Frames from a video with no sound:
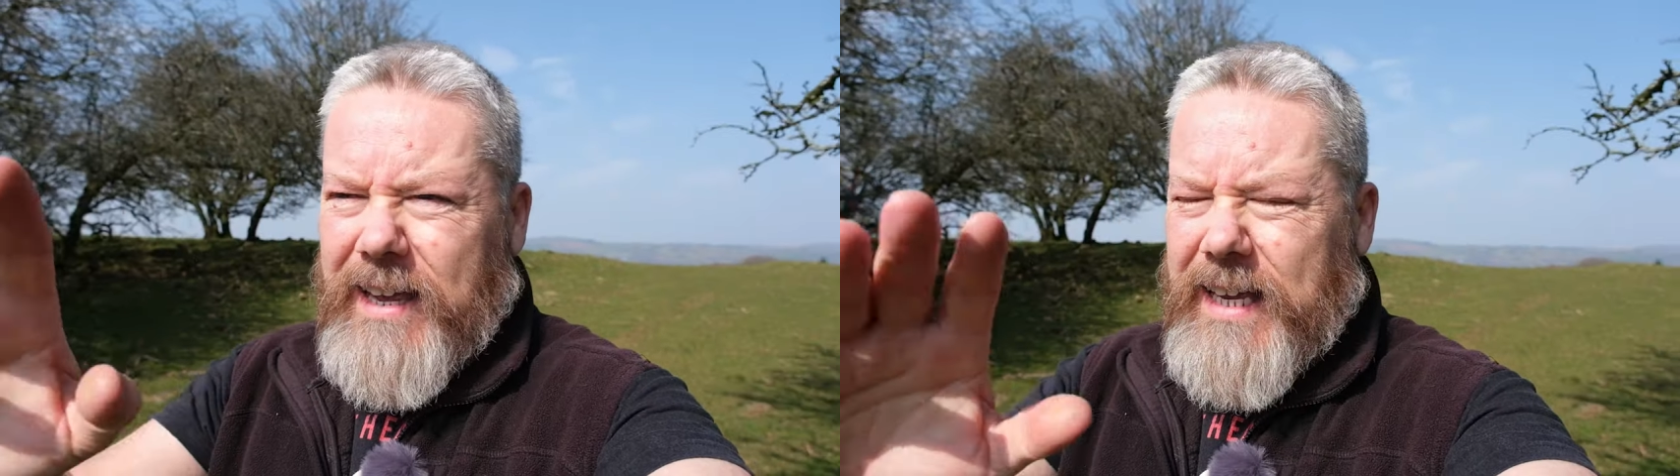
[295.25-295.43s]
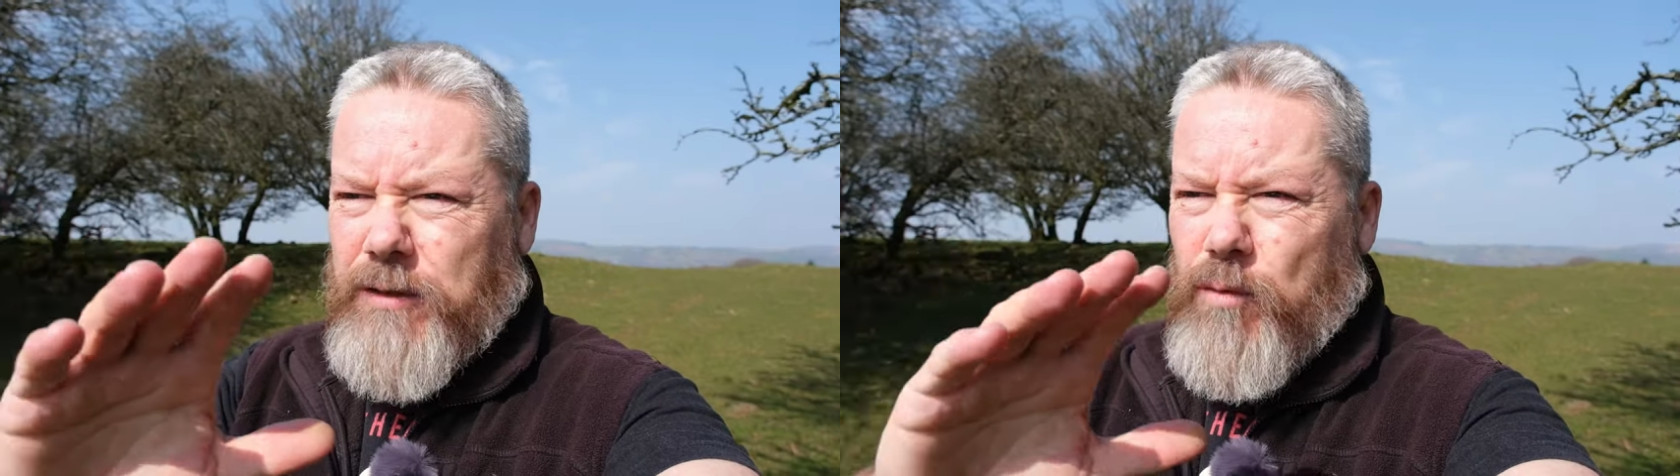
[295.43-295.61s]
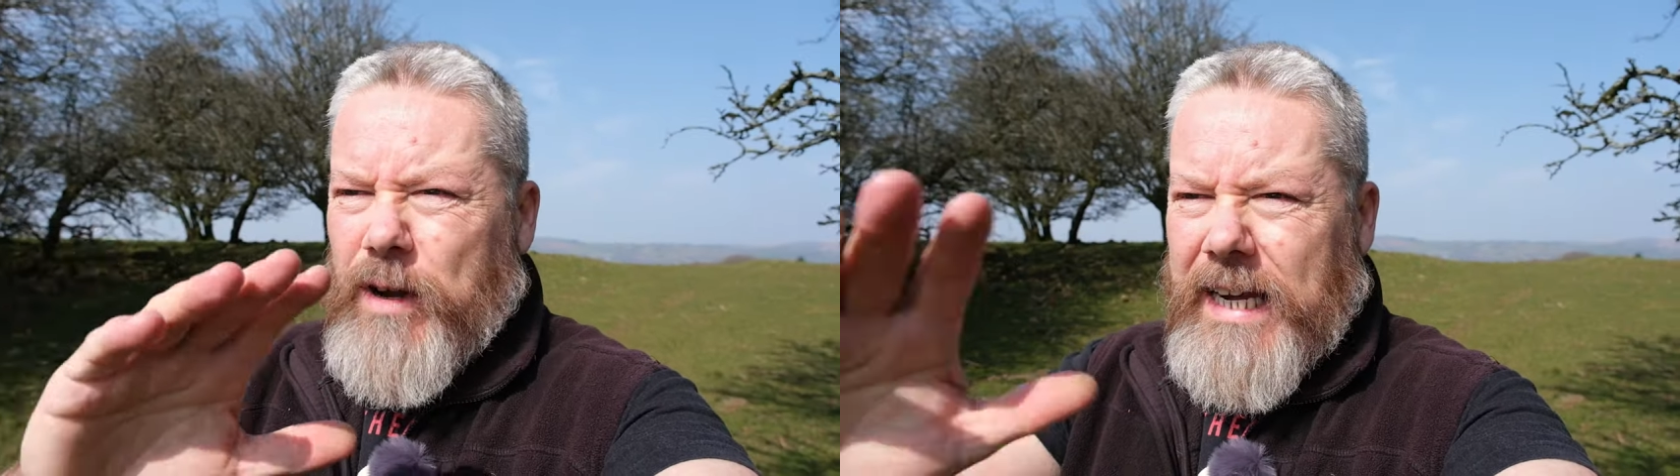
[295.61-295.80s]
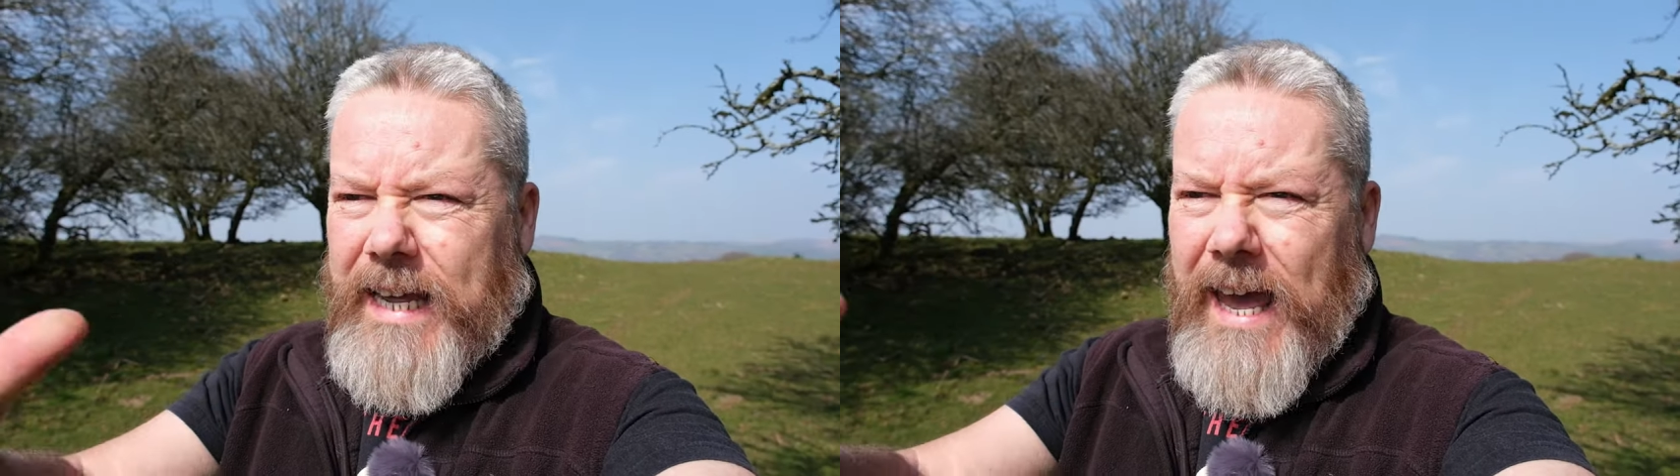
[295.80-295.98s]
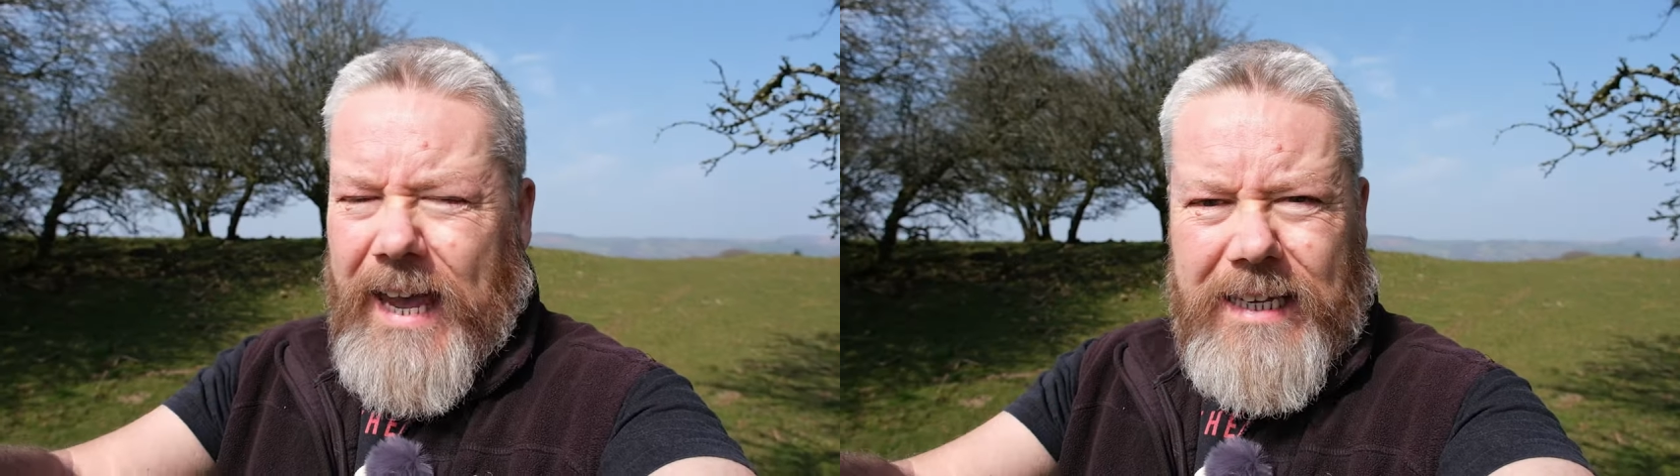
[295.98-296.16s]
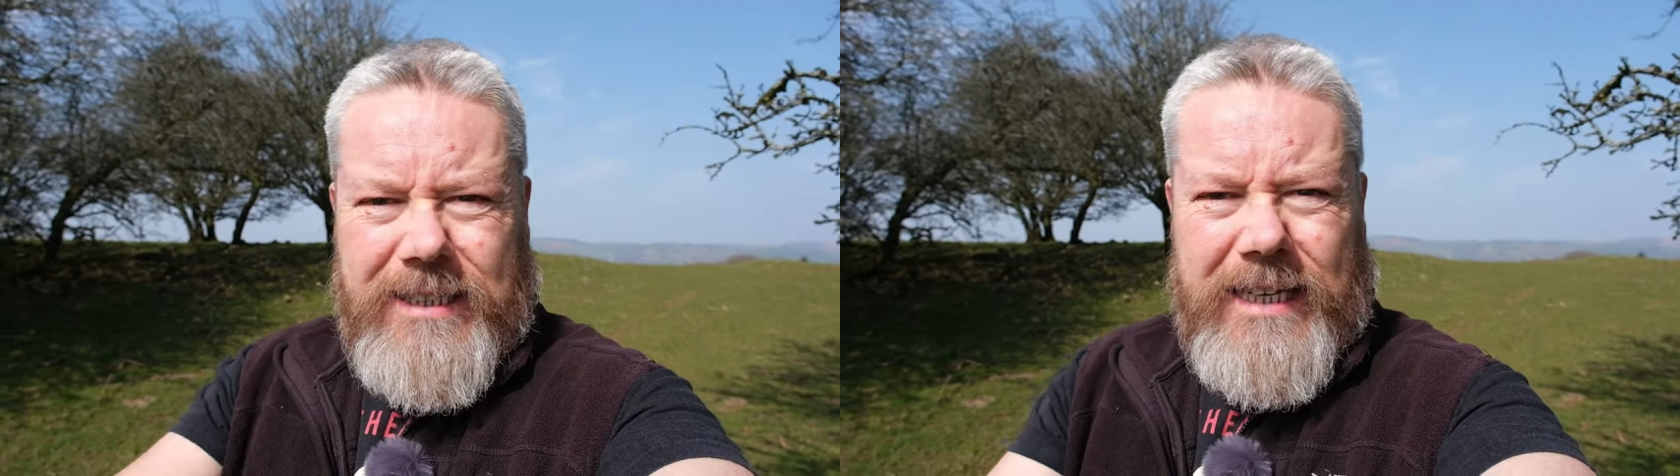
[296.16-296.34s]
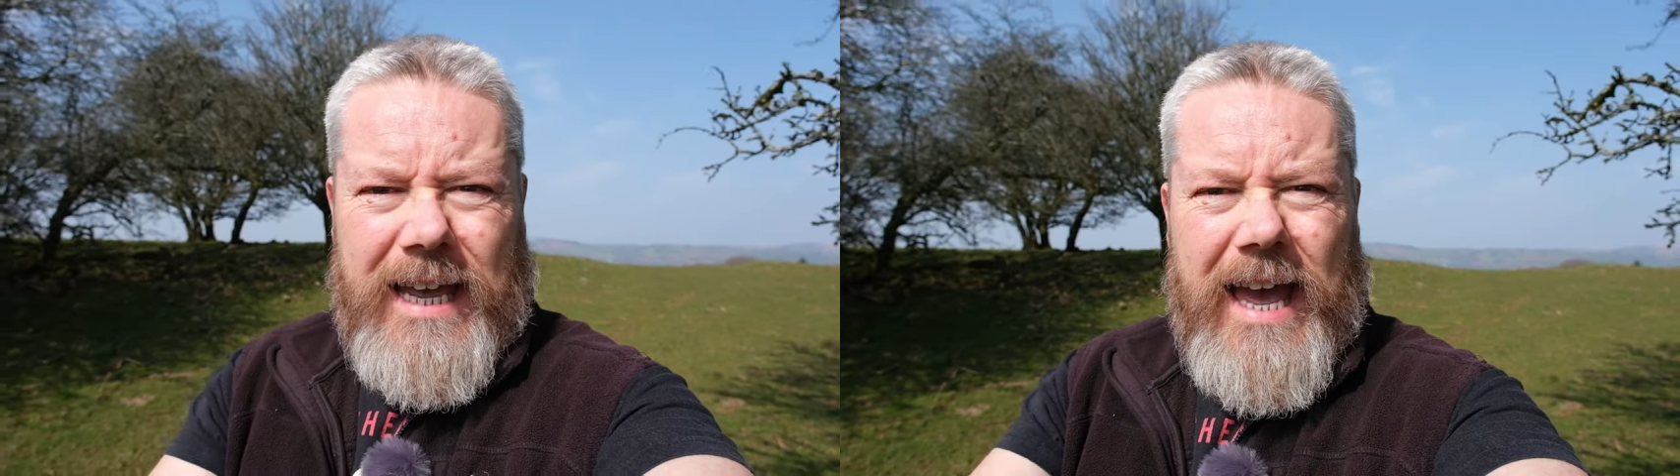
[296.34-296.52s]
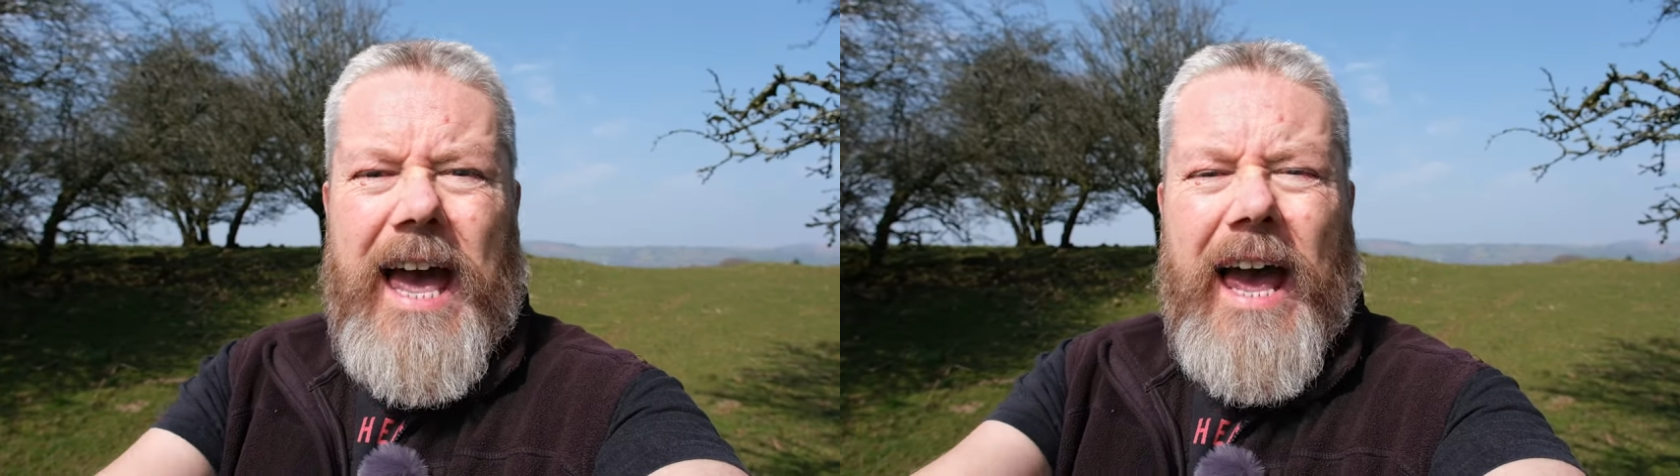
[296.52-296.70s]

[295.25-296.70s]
it's really hazy